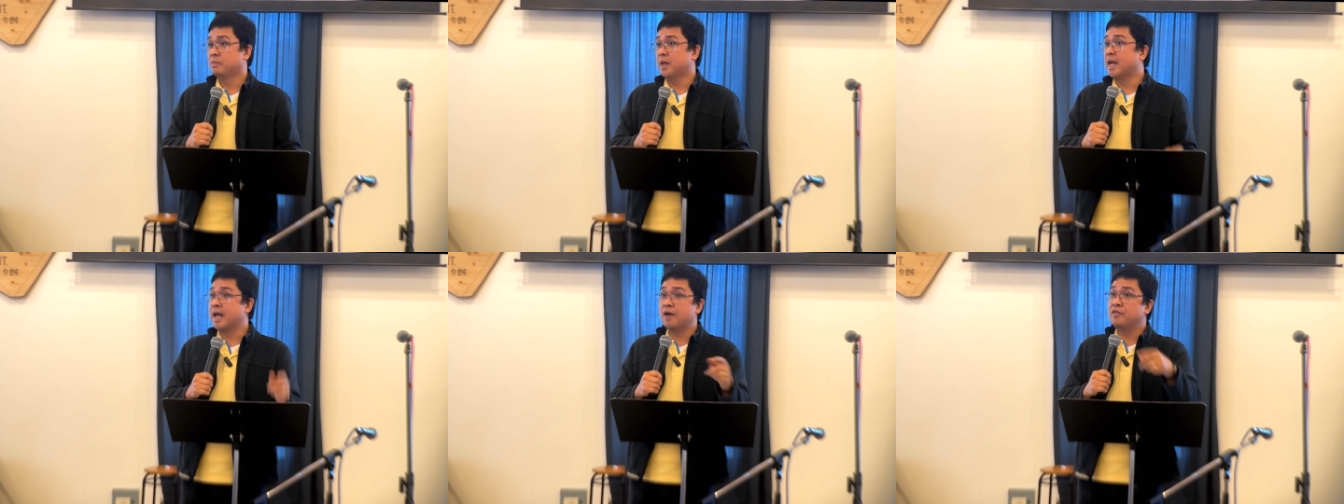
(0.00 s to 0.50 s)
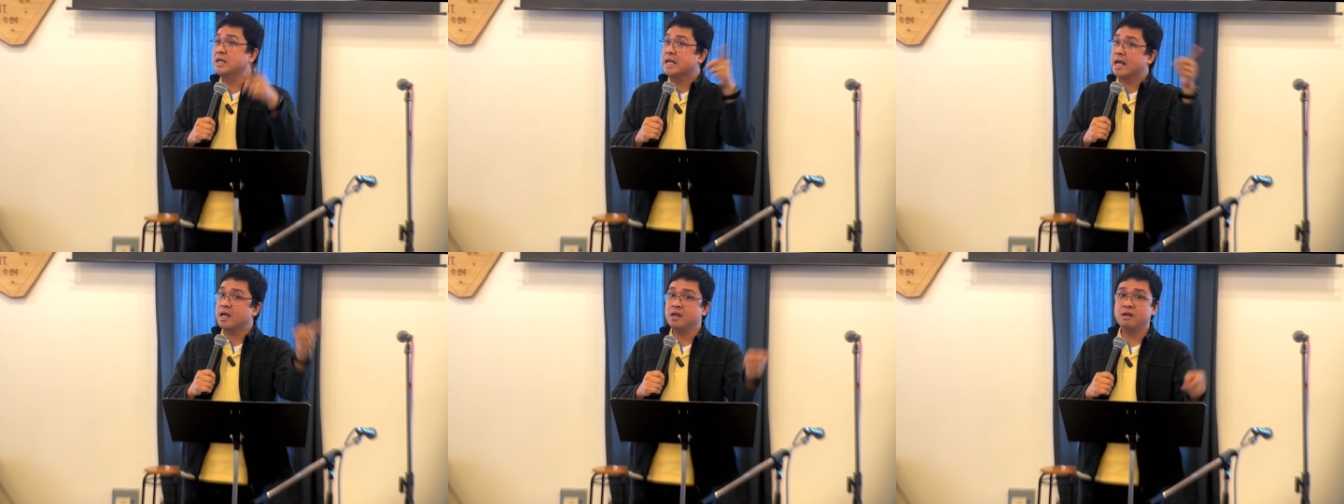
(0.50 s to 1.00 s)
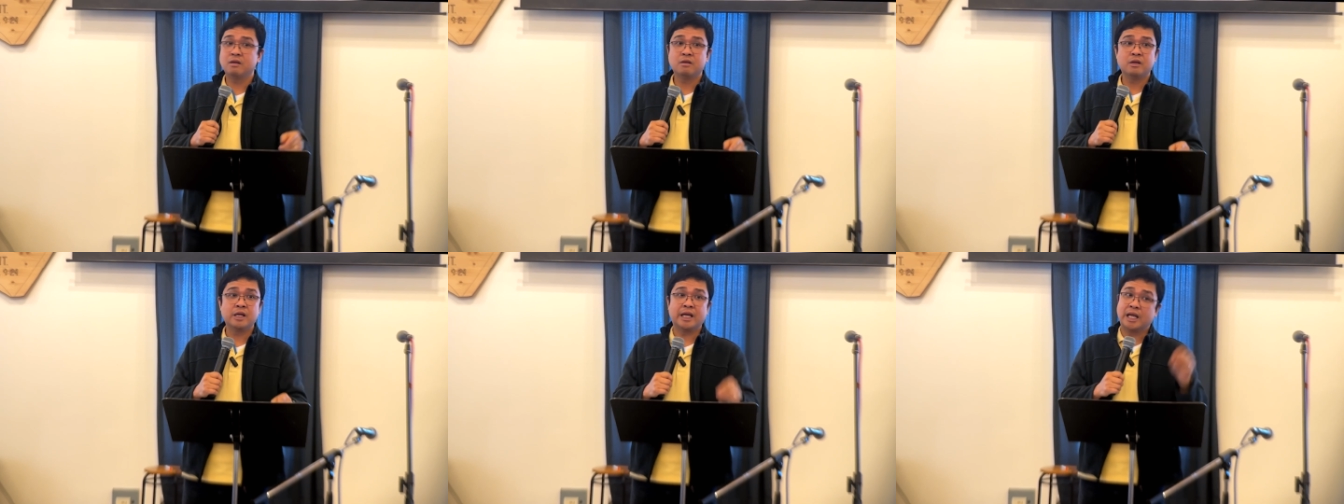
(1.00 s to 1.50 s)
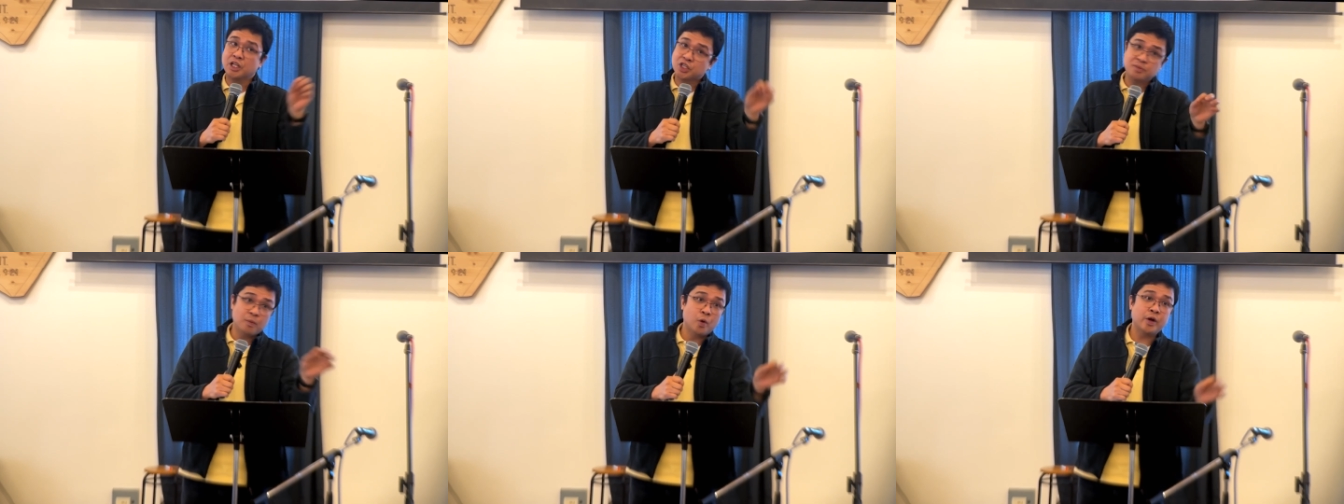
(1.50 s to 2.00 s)
And every day, each
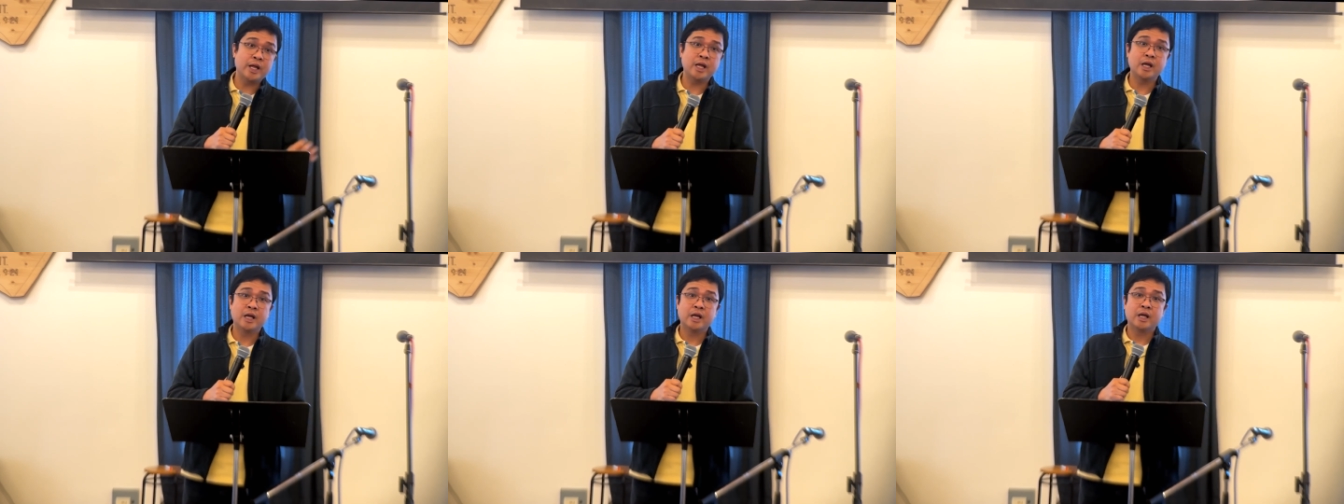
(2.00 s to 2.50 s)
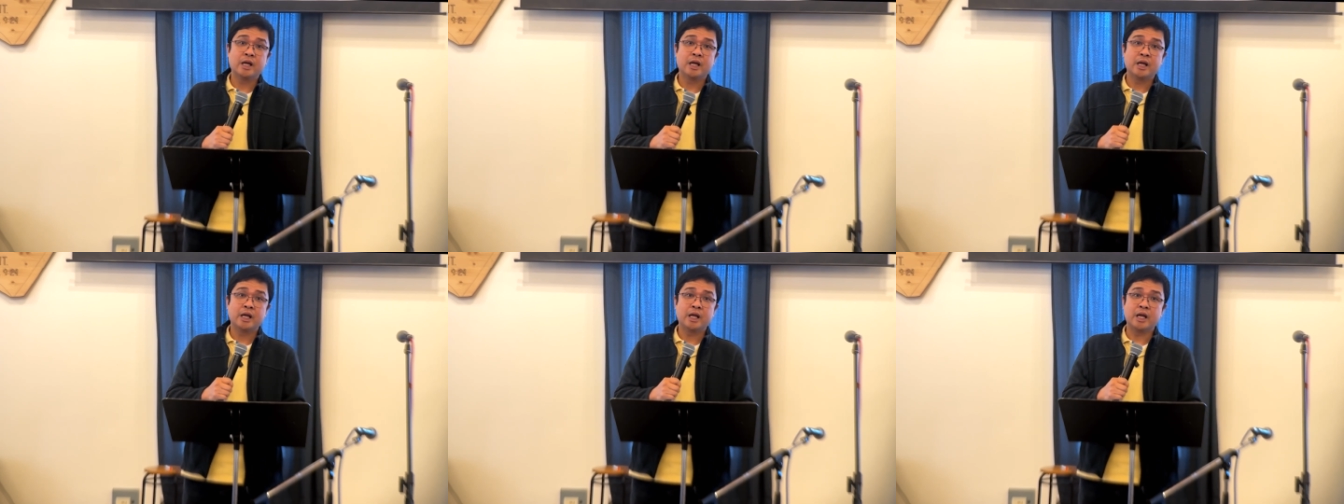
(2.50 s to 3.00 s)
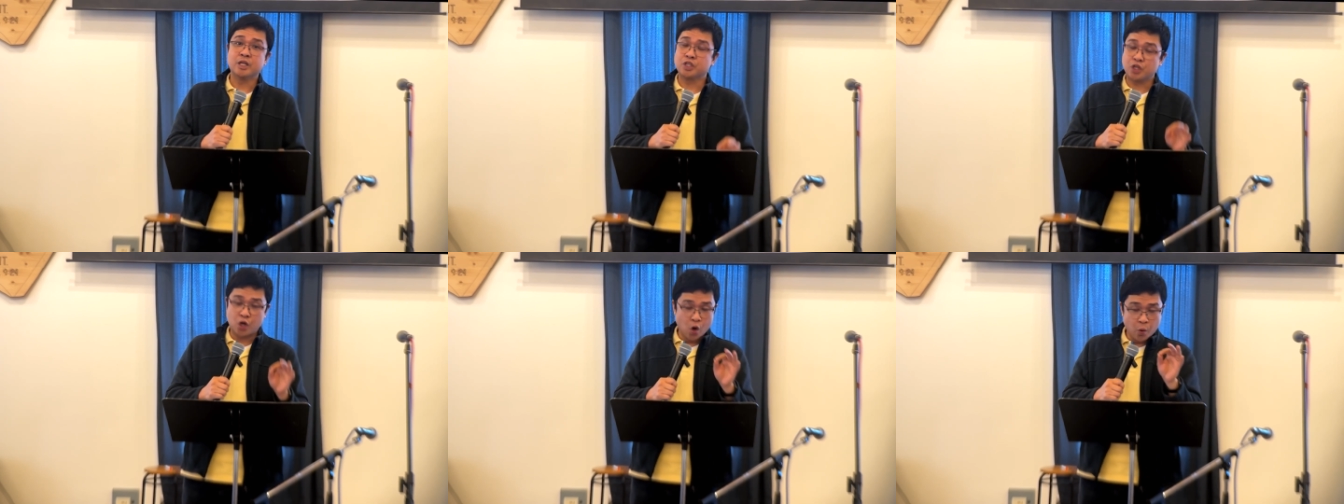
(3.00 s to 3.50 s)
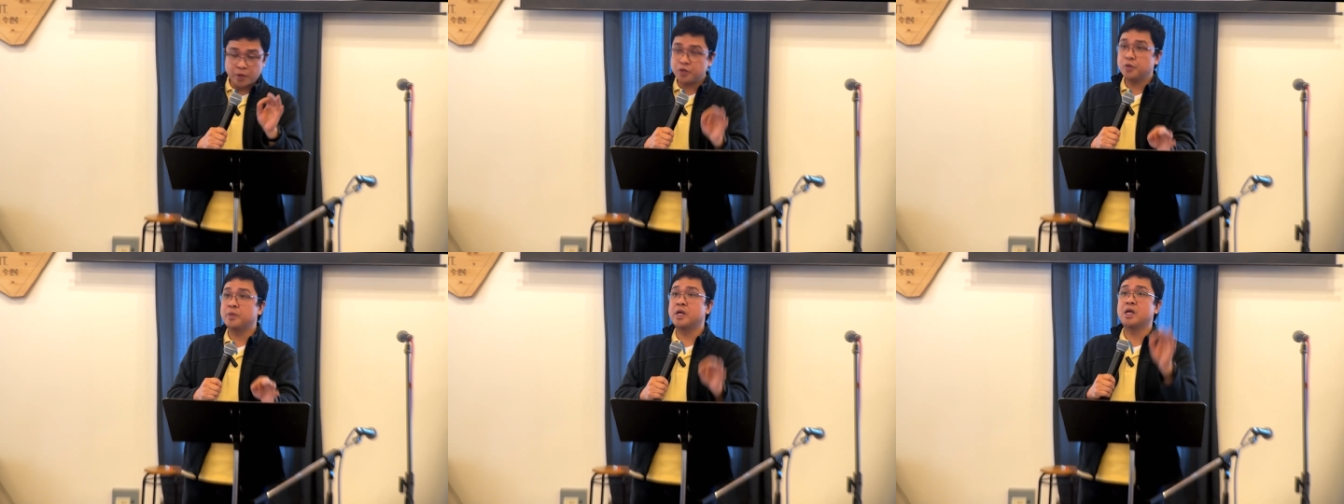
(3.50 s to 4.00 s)
morning, is going
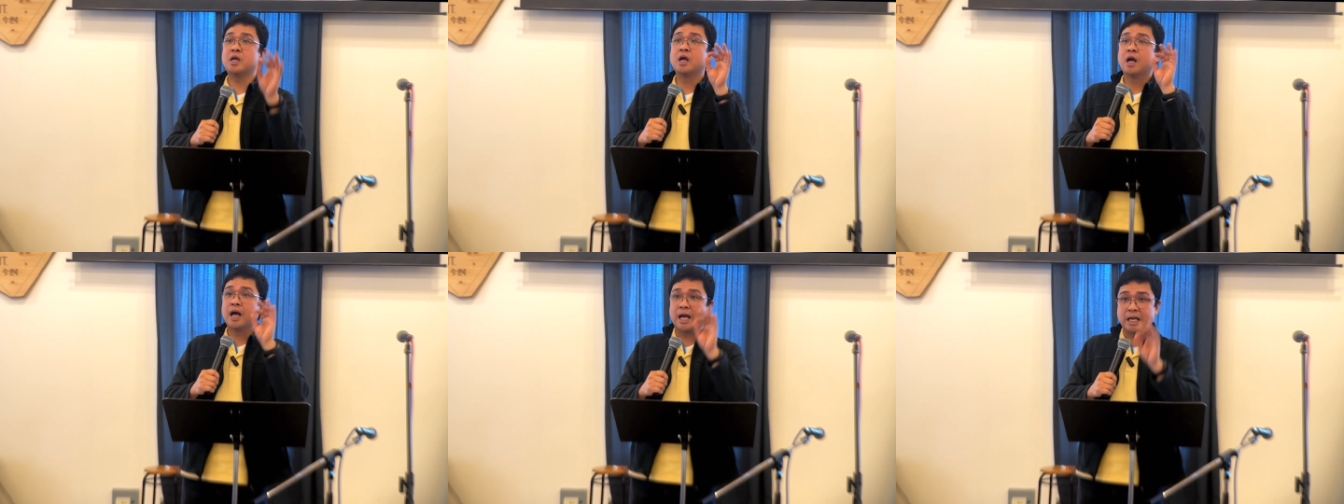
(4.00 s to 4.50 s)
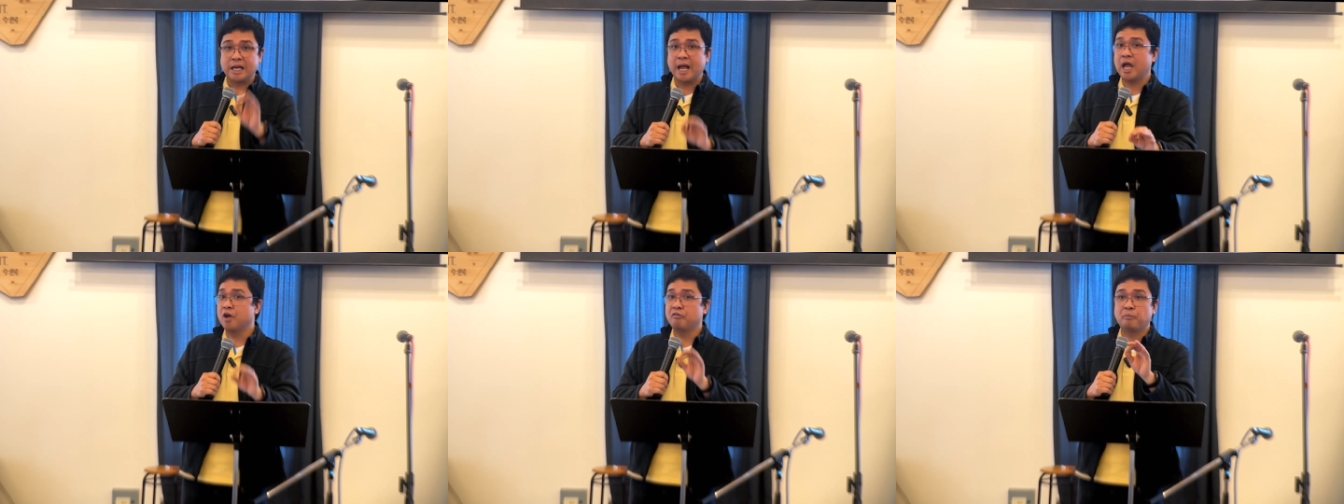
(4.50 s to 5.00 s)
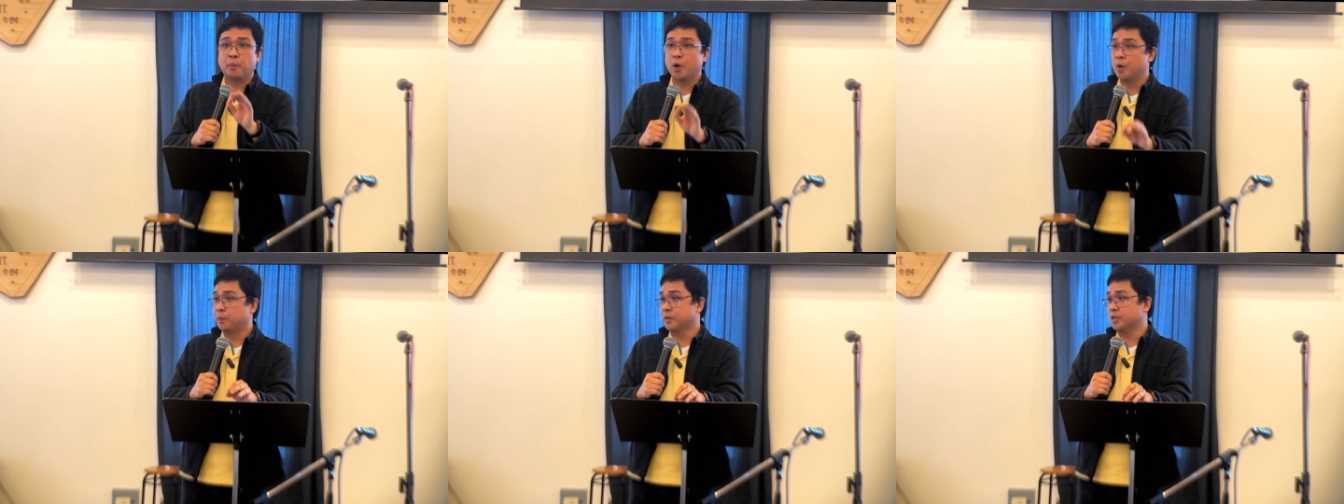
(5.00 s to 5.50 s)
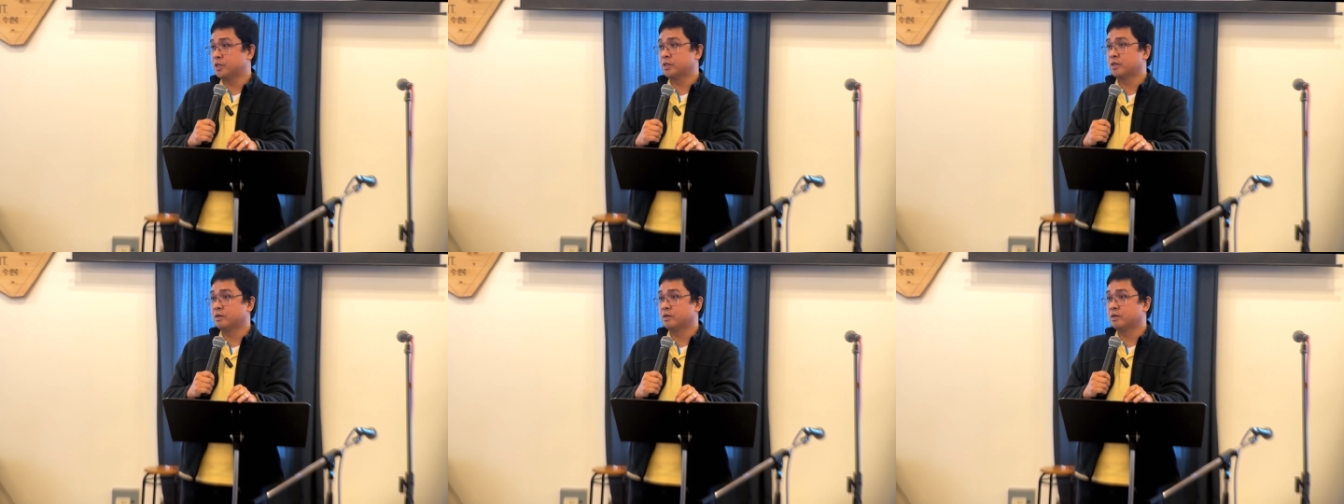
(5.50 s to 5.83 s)
to be a day of purpose